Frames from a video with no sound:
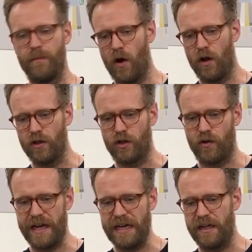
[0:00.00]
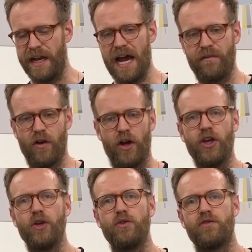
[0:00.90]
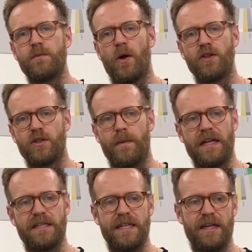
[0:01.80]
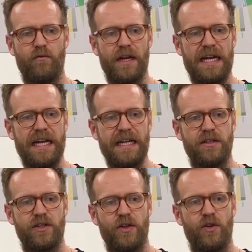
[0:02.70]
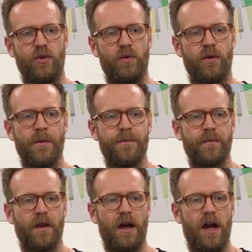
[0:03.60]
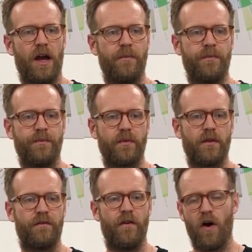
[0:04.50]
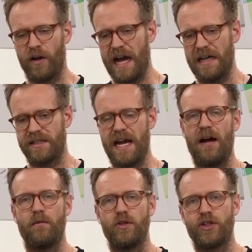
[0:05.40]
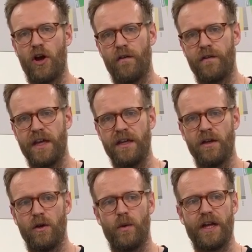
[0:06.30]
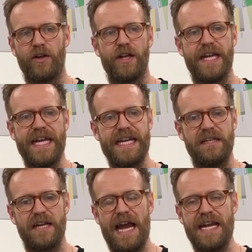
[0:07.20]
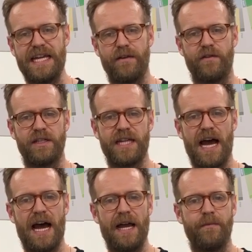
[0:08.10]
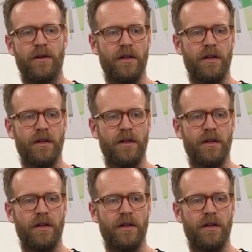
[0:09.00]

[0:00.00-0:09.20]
all the green, and I've got a huge responsibility really to forecast how much coffee we're going to need at any given time.